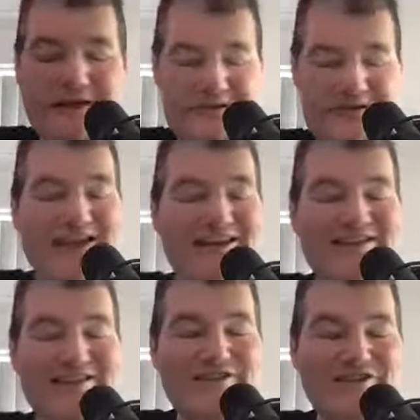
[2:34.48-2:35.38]
now
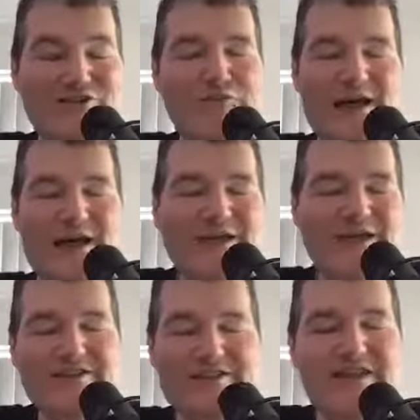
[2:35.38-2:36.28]
listen to
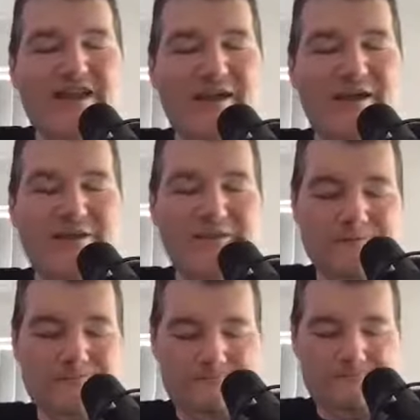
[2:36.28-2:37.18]
my song.